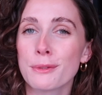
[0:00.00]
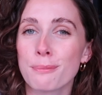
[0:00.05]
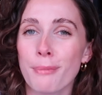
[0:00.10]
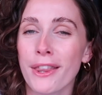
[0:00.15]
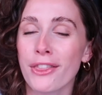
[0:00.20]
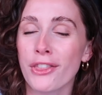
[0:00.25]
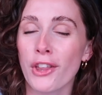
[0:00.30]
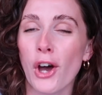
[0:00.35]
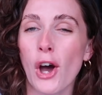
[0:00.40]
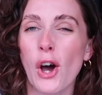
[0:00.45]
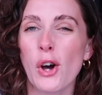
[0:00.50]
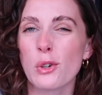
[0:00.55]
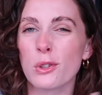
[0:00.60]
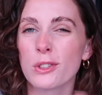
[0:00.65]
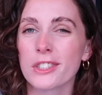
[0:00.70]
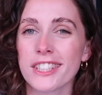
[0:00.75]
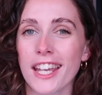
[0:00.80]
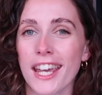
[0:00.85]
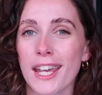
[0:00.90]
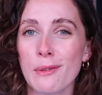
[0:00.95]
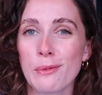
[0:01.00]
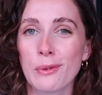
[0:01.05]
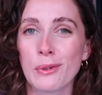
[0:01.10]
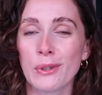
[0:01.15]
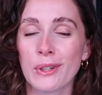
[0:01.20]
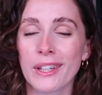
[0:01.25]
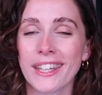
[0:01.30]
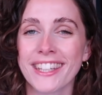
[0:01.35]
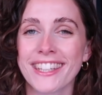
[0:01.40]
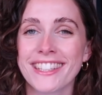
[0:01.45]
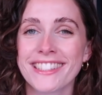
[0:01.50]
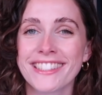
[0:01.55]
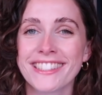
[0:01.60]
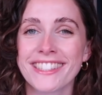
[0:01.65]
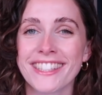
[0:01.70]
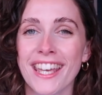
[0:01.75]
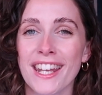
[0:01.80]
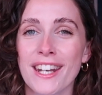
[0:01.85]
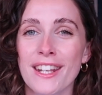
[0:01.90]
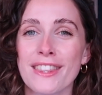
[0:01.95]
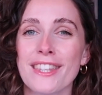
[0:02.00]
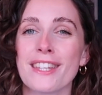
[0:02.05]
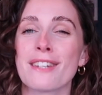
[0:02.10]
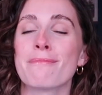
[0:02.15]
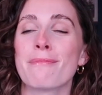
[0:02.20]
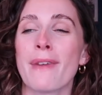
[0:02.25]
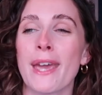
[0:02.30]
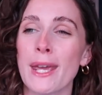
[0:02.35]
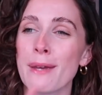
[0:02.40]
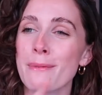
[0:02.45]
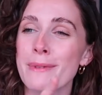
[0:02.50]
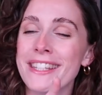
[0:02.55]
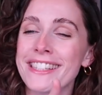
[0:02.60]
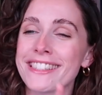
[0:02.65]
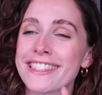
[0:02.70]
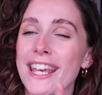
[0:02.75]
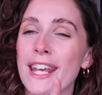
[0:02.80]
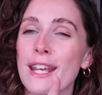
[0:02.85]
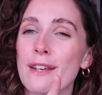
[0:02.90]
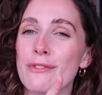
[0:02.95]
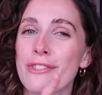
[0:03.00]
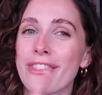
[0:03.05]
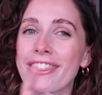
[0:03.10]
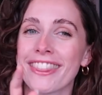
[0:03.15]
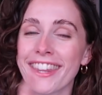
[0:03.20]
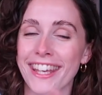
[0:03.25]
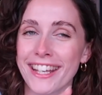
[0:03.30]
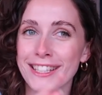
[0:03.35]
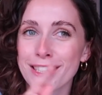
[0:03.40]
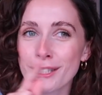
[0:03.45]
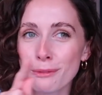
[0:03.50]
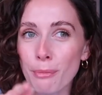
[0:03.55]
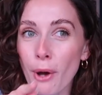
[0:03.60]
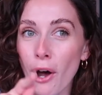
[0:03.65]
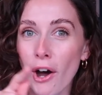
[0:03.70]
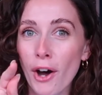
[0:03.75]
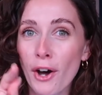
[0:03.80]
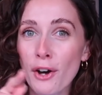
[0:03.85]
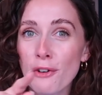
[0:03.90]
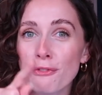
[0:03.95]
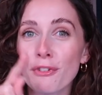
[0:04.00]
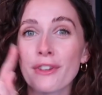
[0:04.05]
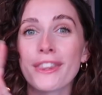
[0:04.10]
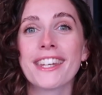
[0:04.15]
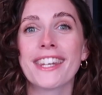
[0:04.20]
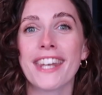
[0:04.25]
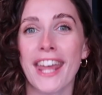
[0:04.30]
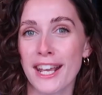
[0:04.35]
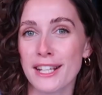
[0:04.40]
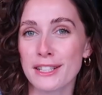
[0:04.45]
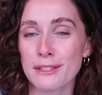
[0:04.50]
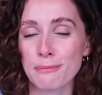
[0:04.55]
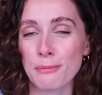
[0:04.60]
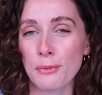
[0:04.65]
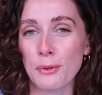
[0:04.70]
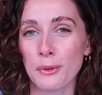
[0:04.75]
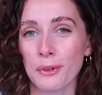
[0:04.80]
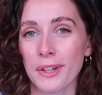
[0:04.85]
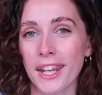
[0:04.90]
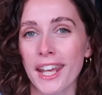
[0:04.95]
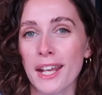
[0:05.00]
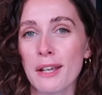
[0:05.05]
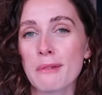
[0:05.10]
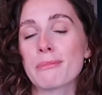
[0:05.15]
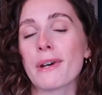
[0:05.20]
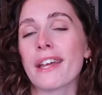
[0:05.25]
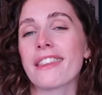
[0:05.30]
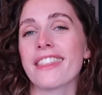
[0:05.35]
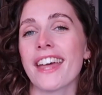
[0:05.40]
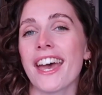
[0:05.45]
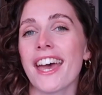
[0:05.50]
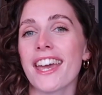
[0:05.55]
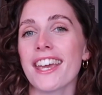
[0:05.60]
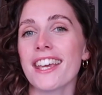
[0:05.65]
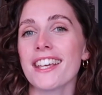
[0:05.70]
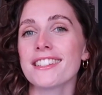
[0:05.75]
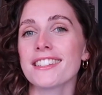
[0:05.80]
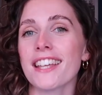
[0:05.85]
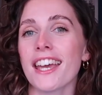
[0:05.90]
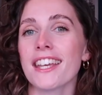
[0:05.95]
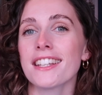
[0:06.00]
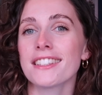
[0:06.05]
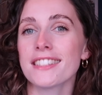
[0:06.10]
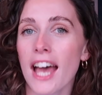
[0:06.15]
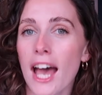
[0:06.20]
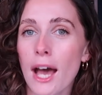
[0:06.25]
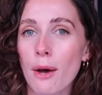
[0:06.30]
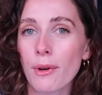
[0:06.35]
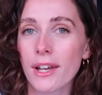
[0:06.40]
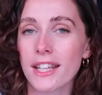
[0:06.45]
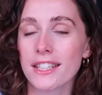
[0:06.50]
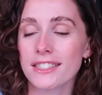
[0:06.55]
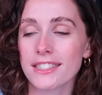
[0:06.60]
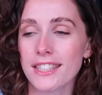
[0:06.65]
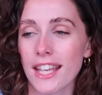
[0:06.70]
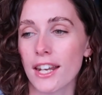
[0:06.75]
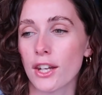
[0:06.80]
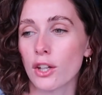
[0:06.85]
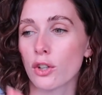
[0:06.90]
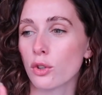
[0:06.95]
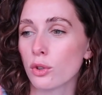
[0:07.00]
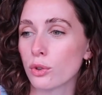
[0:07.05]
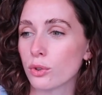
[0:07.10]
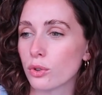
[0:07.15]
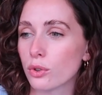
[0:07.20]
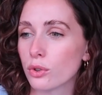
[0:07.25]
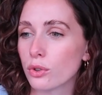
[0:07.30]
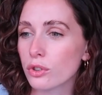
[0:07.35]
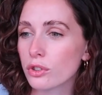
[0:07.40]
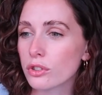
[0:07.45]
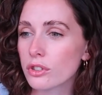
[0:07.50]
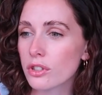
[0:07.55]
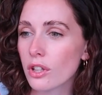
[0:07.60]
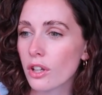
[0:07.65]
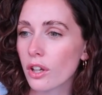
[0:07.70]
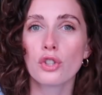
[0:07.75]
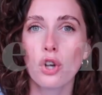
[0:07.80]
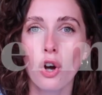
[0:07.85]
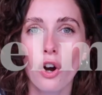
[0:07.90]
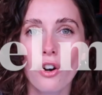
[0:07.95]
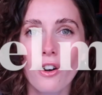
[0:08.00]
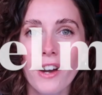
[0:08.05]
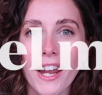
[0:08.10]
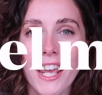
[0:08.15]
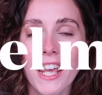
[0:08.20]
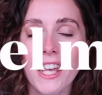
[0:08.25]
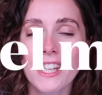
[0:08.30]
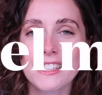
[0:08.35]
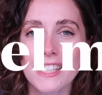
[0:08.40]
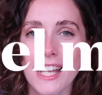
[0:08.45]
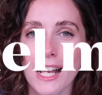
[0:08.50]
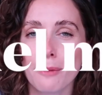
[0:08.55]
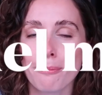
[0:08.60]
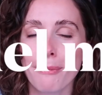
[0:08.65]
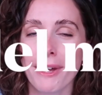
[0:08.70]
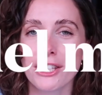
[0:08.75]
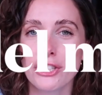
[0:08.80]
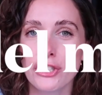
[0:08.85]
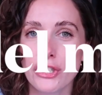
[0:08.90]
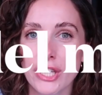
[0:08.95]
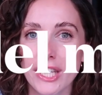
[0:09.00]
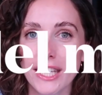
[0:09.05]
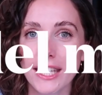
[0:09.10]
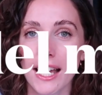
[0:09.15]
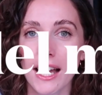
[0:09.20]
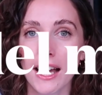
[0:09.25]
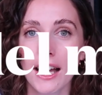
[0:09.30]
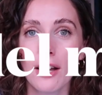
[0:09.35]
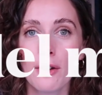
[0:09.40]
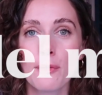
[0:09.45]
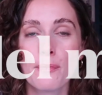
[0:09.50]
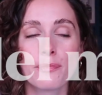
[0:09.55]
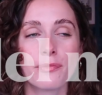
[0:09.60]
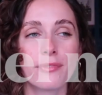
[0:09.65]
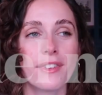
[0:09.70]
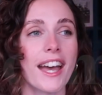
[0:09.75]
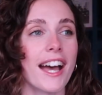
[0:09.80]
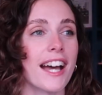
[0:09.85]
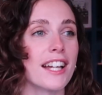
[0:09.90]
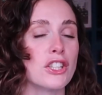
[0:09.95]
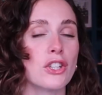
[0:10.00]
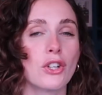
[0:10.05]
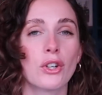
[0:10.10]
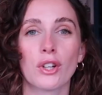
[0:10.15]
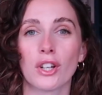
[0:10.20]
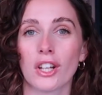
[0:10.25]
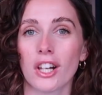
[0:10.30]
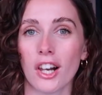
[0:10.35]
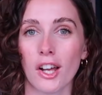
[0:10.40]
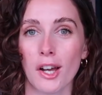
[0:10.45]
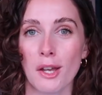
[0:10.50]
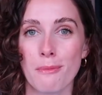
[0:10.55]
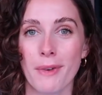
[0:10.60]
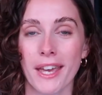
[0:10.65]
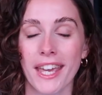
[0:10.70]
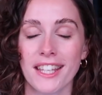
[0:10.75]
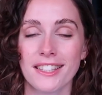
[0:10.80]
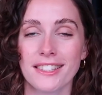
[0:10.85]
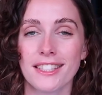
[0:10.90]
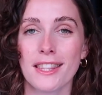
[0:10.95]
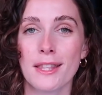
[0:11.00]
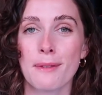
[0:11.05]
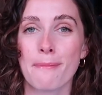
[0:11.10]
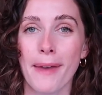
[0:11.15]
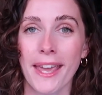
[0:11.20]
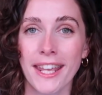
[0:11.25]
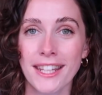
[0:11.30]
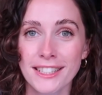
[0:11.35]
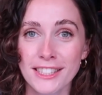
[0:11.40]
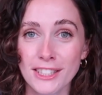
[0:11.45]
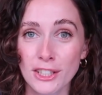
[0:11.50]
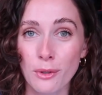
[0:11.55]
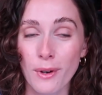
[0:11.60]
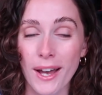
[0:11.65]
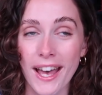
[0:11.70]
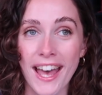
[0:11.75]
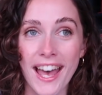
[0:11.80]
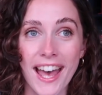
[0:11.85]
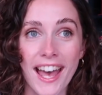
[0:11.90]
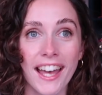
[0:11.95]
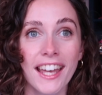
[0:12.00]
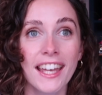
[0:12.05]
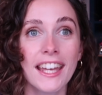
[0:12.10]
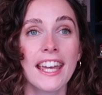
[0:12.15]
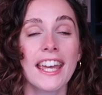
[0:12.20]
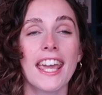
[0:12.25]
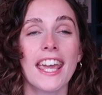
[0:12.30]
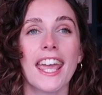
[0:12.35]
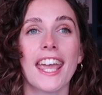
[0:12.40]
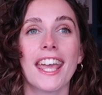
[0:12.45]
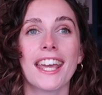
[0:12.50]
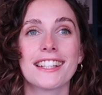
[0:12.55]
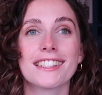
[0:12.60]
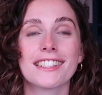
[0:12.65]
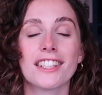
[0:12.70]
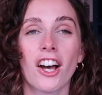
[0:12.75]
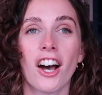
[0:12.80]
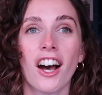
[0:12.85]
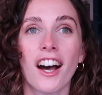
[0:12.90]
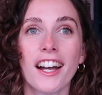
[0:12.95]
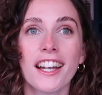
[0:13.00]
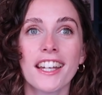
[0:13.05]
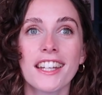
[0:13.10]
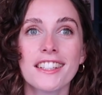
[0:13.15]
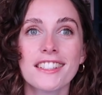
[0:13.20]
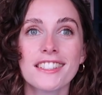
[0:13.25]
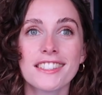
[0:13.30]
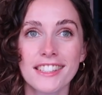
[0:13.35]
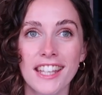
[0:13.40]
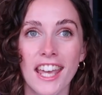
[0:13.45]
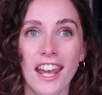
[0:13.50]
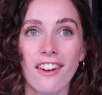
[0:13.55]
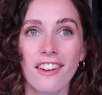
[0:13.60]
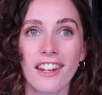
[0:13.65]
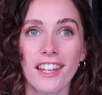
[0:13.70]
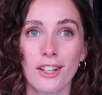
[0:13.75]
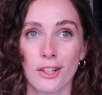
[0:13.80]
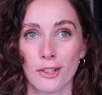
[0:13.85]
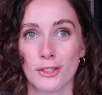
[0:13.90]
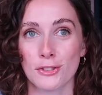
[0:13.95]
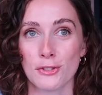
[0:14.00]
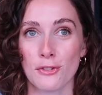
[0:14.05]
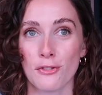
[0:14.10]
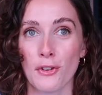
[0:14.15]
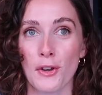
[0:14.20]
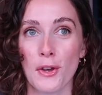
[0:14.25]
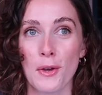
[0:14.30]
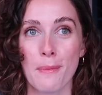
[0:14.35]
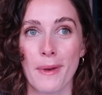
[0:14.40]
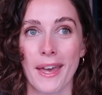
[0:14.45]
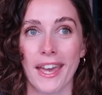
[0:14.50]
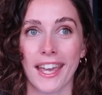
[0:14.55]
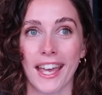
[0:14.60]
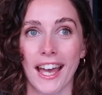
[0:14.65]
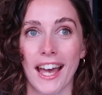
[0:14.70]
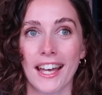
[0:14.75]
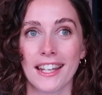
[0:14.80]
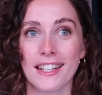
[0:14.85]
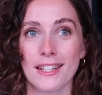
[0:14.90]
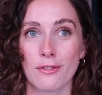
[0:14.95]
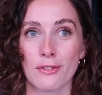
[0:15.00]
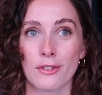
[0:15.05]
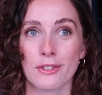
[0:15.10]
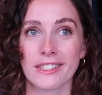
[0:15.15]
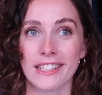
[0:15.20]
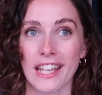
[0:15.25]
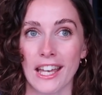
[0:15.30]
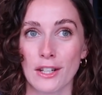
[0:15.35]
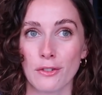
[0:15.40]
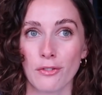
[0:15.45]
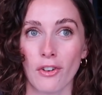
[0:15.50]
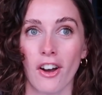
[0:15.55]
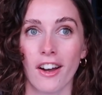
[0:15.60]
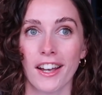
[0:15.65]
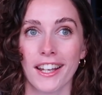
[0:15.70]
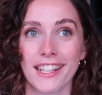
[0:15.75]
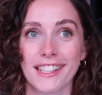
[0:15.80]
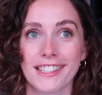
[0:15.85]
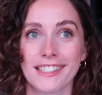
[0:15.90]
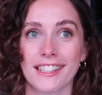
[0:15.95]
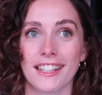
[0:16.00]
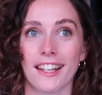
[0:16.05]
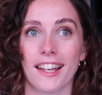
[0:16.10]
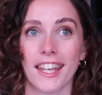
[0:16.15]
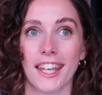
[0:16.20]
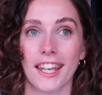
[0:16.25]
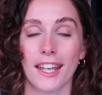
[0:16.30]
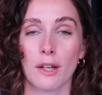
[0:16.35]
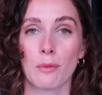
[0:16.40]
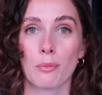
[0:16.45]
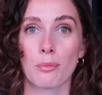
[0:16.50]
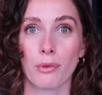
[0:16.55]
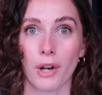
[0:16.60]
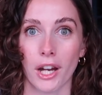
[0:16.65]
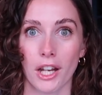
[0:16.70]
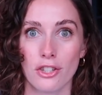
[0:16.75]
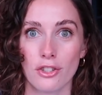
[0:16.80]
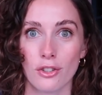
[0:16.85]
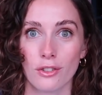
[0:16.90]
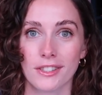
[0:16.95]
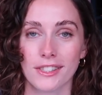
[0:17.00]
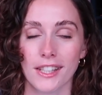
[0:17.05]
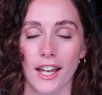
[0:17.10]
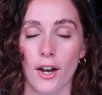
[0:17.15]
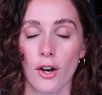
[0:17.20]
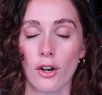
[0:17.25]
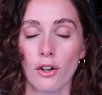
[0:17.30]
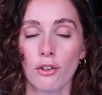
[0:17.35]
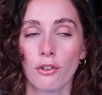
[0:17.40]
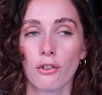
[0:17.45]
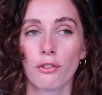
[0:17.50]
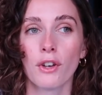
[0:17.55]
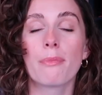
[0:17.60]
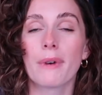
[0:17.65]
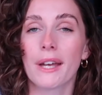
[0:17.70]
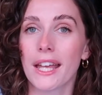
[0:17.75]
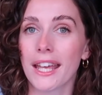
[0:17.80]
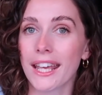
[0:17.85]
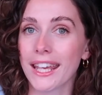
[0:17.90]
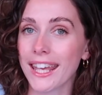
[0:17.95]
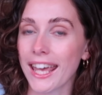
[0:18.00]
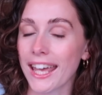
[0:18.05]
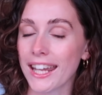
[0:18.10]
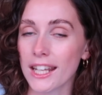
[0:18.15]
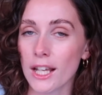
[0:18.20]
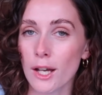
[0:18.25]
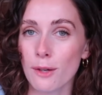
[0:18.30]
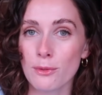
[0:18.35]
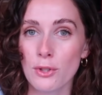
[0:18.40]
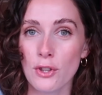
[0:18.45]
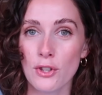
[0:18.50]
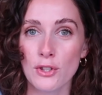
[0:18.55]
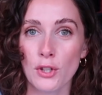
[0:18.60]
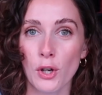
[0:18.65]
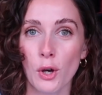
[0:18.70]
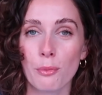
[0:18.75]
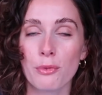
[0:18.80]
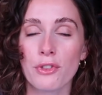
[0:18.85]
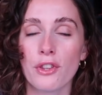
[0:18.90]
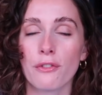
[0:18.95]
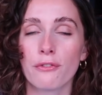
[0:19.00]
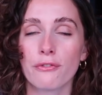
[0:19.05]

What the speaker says: spent the whole day walking in Siena, then maybe save this part for the next morning, but there is a tower in Siena called Torre del Mangia, and you've got to climb it. It's in the main square. It's kind of scary and claustrophobic, and if you're scared of heights, like, brace yourself. But getting up to the top, the